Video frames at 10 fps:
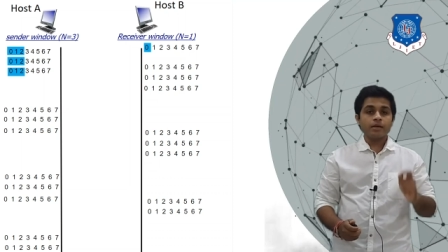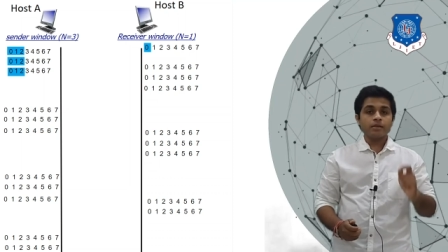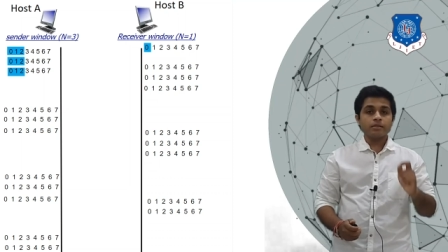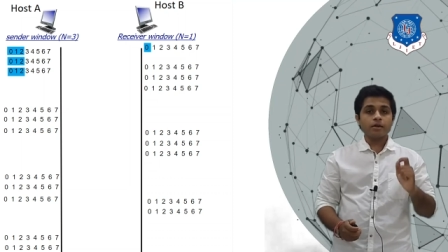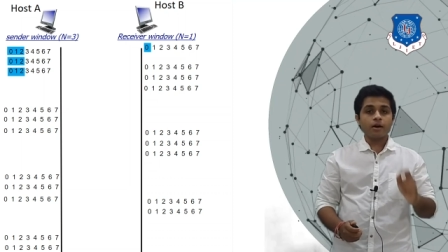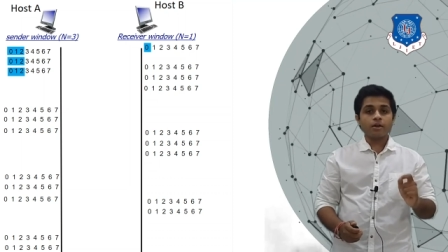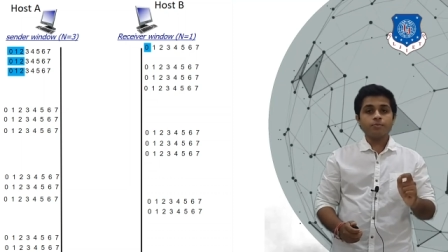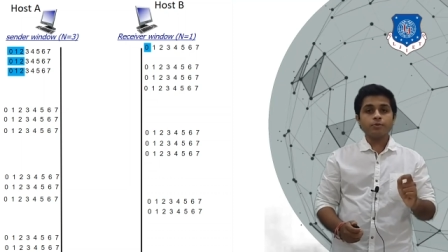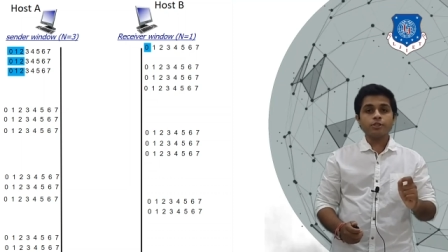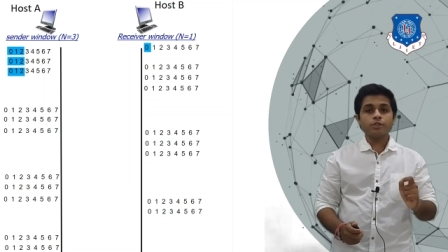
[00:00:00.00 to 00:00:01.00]
The current
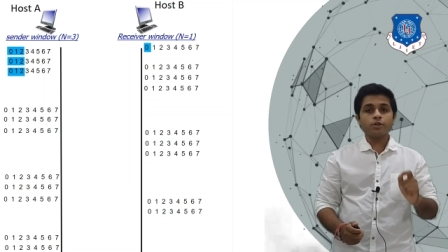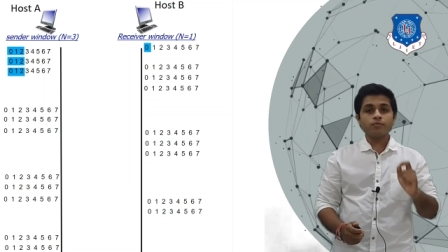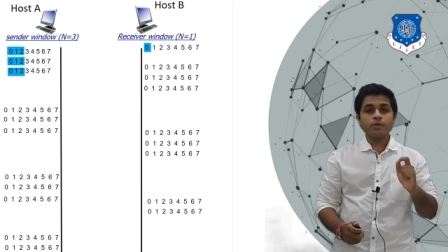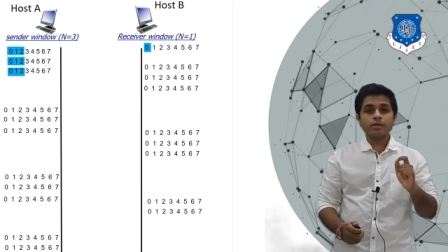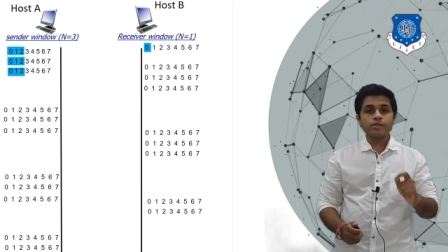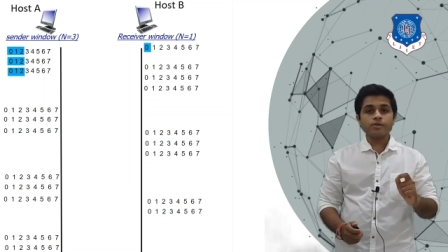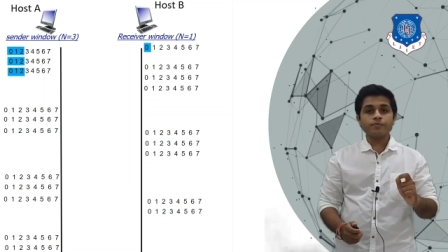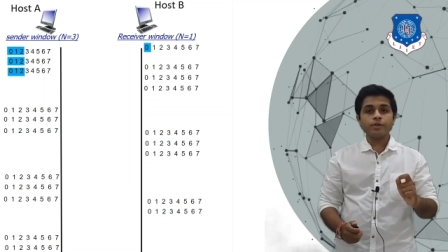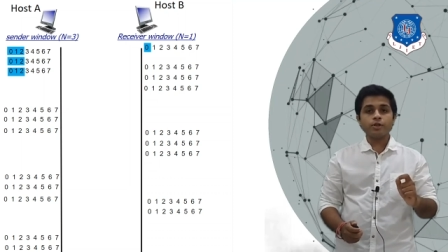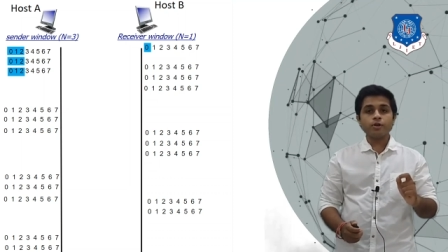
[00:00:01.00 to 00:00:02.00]
position of the receiver's
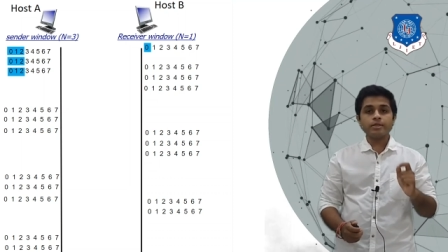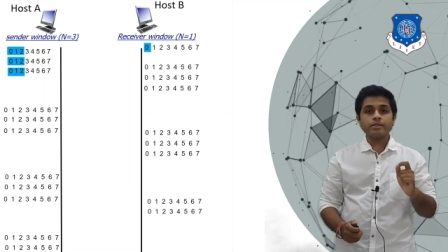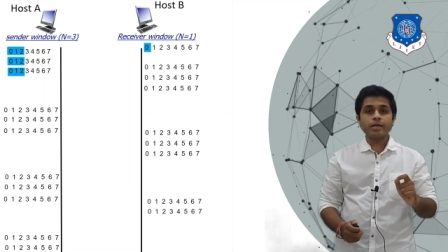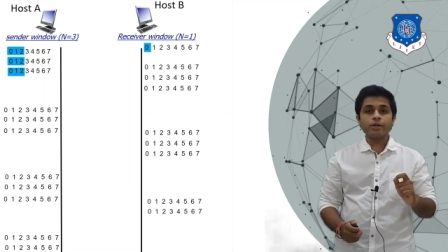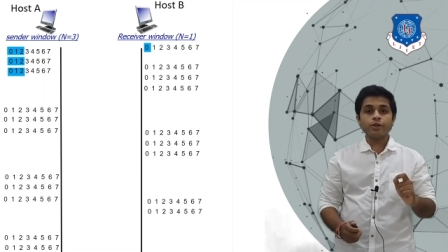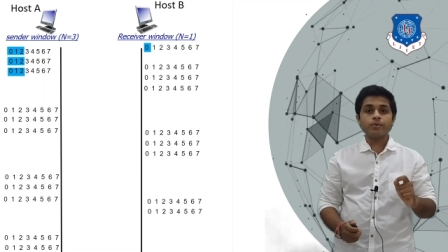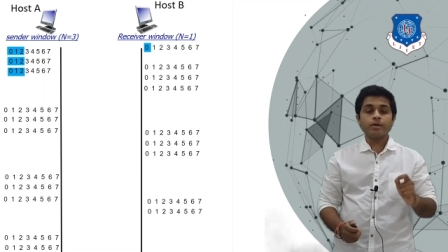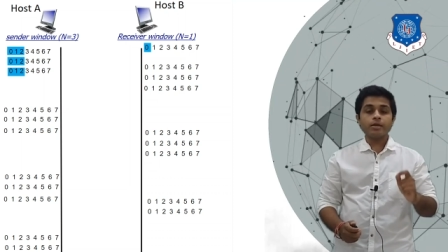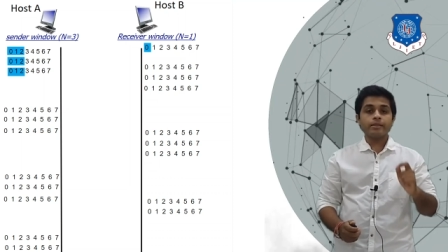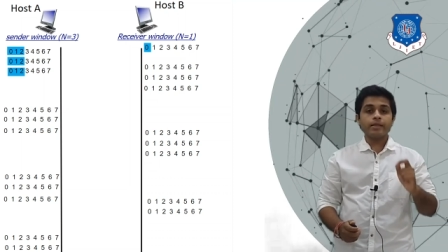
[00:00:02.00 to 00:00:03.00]
window will tell you
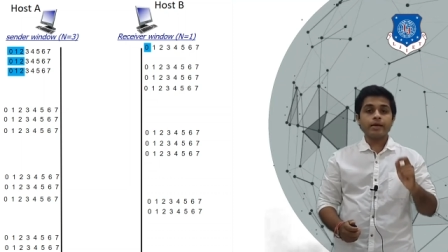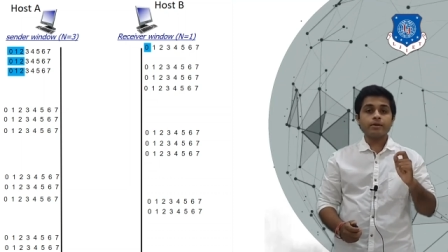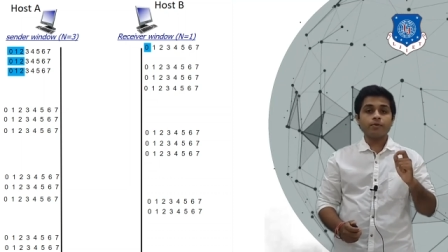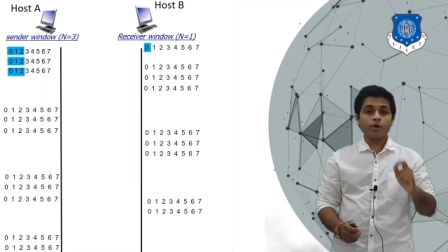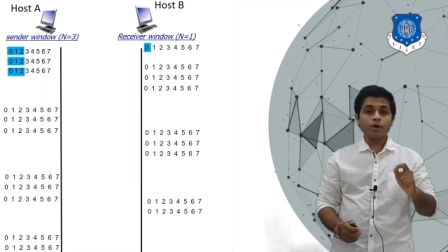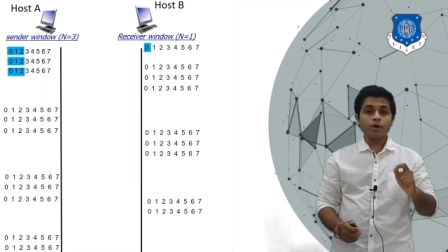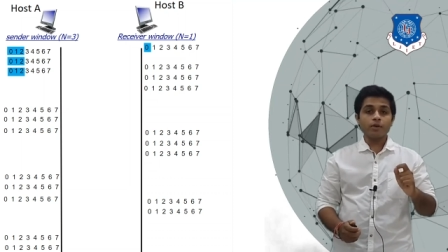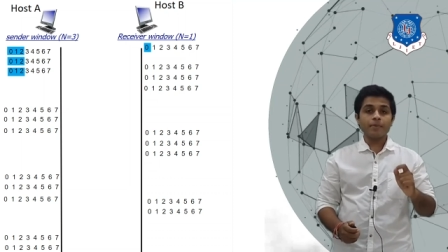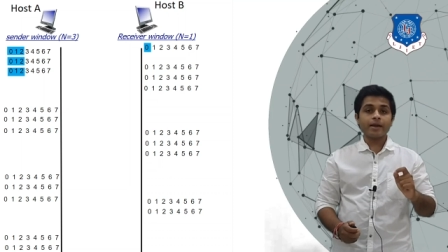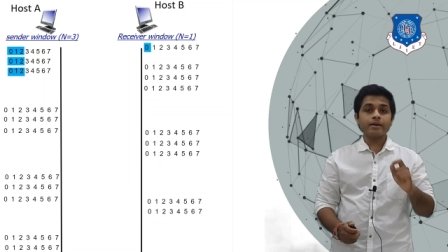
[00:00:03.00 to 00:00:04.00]
that what
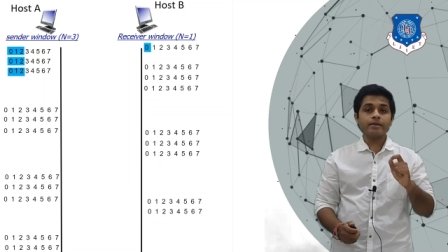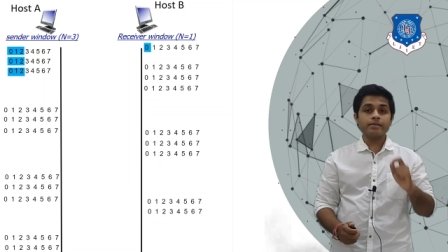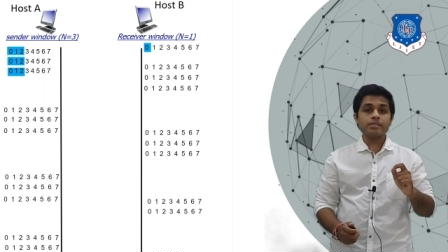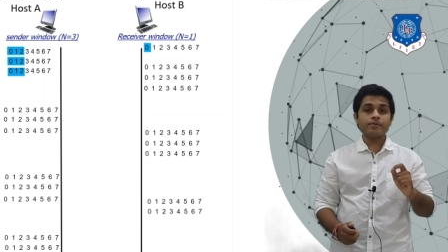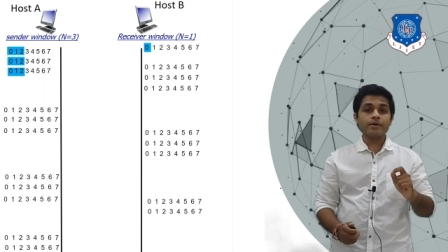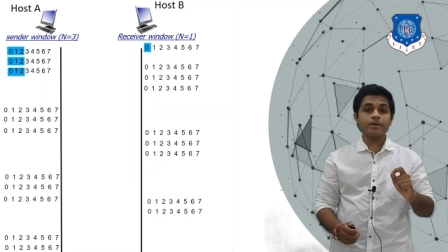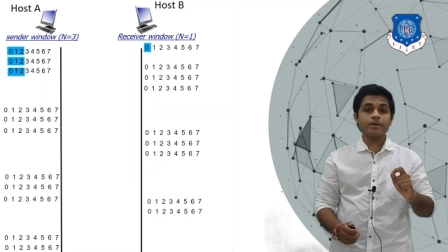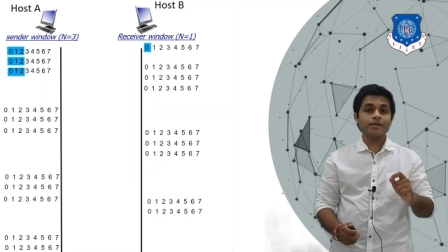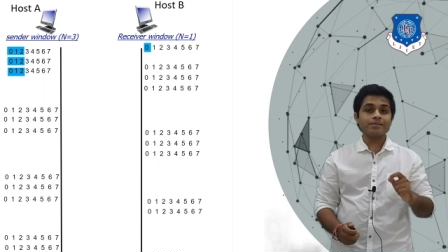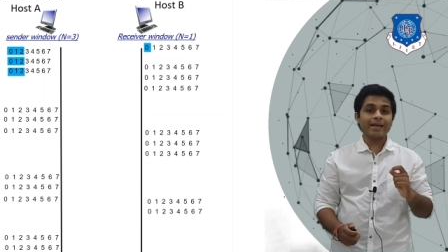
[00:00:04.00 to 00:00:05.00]
packet receiver
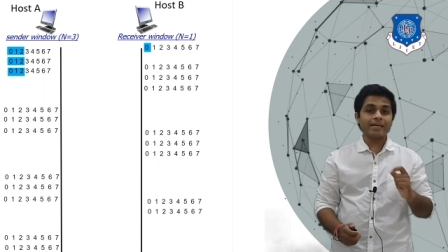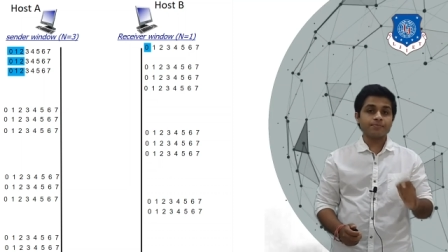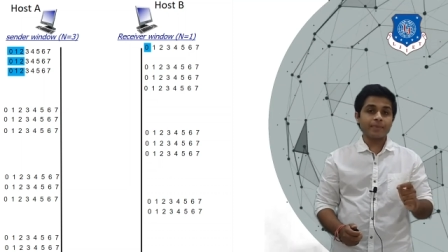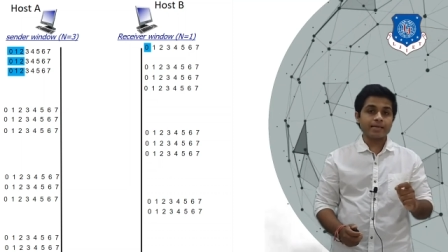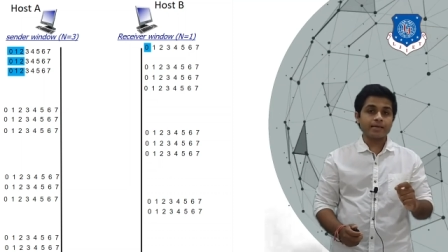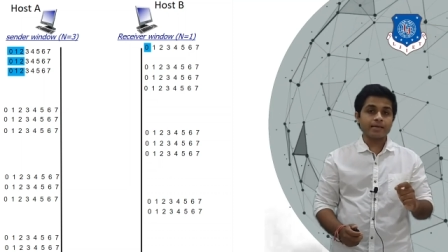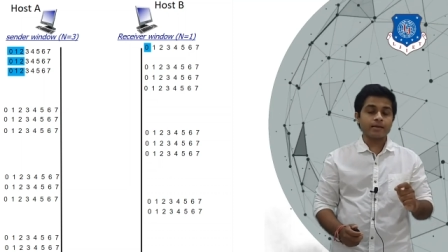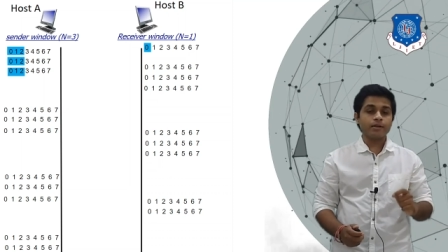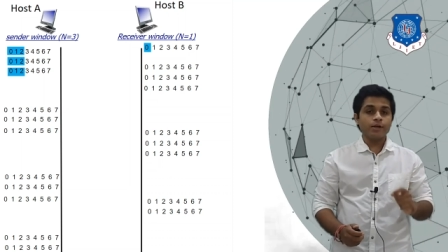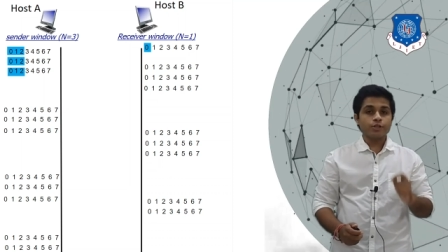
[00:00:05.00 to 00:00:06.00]
is expecting.
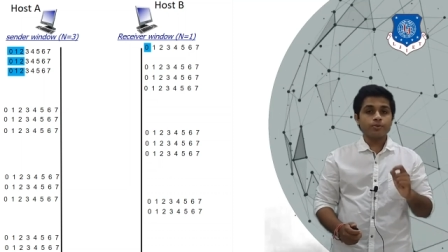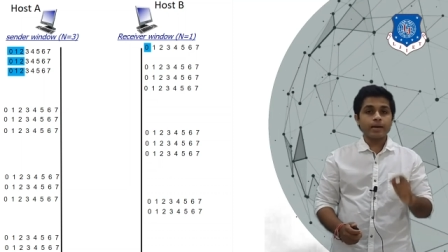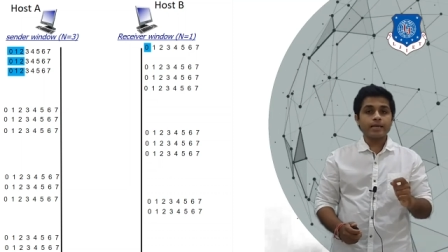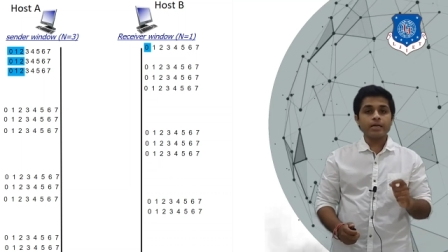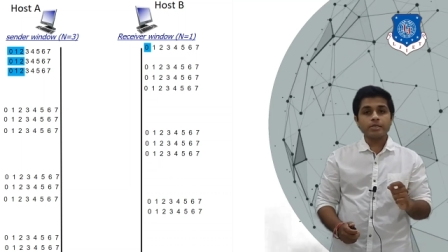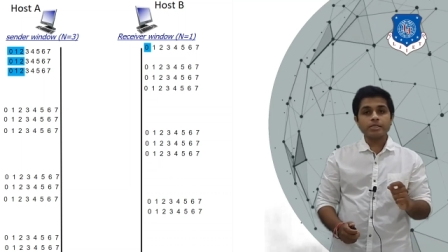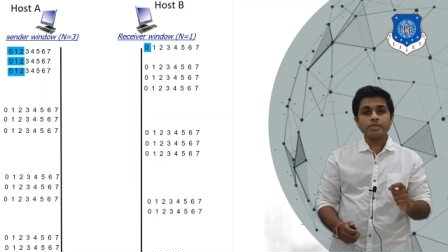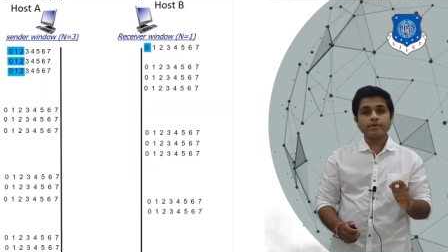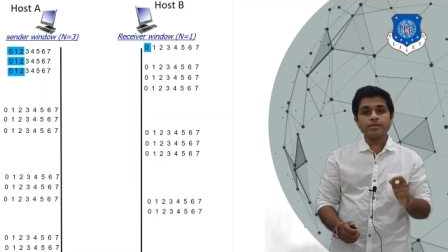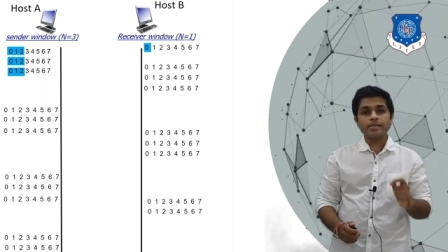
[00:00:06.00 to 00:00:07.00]
So right now
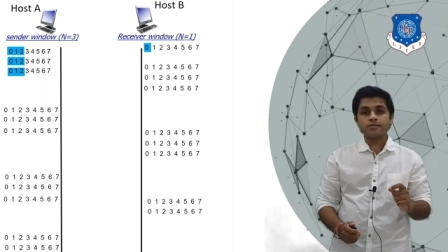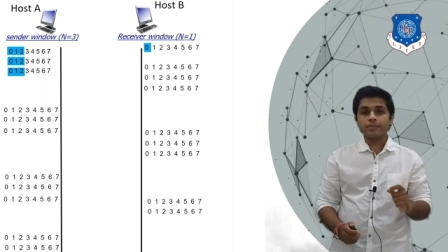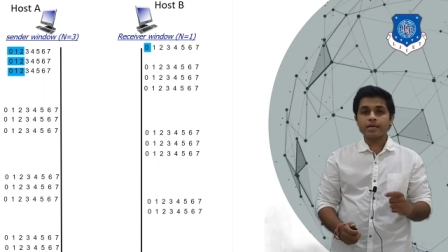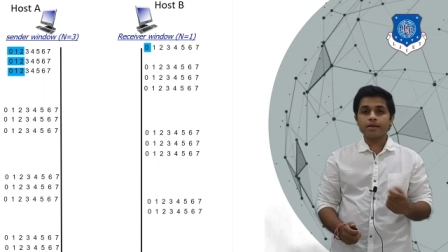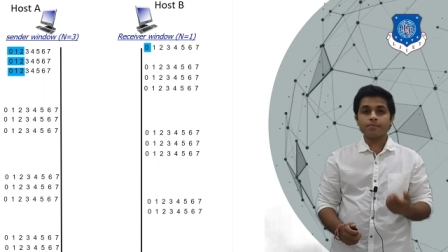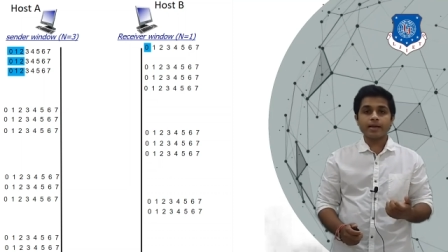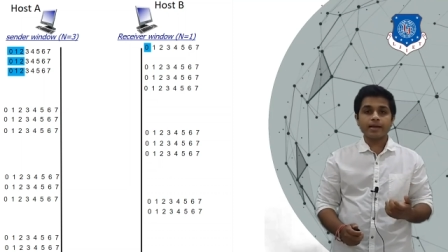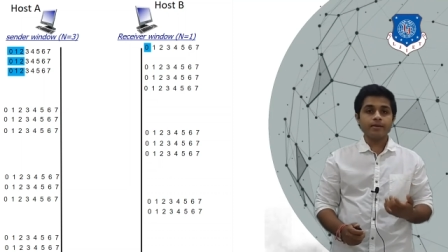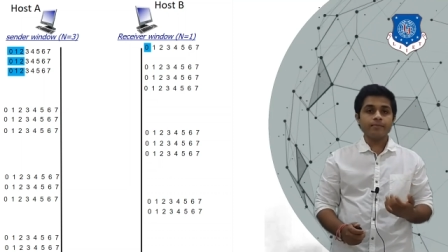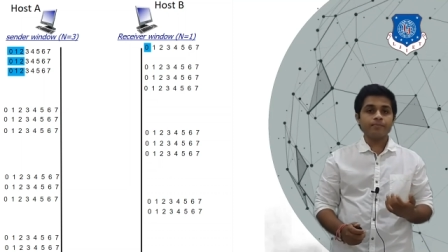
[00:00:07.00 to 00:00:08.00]
receiver is expecting
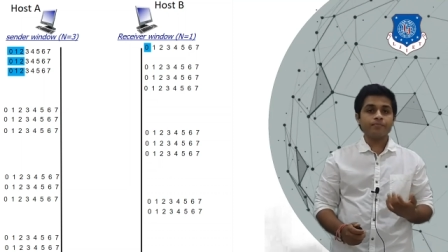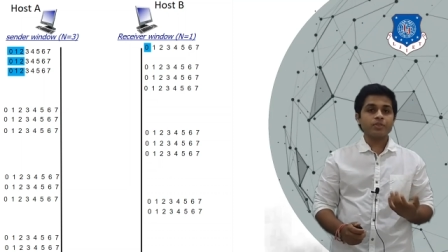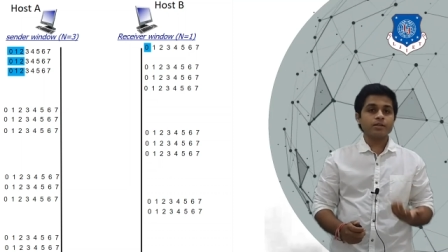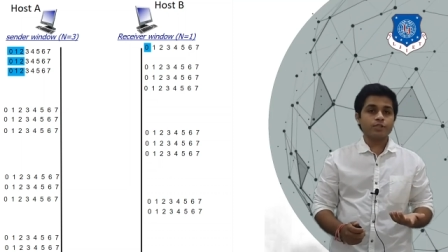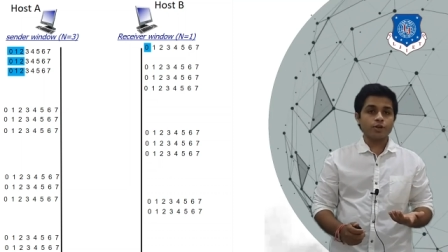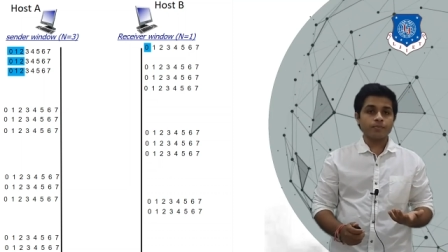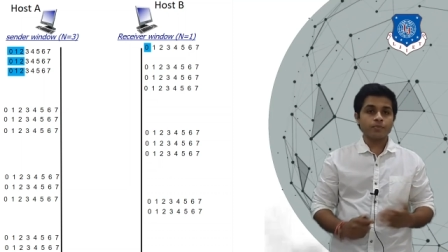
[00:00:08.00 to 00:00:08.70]
packet 0.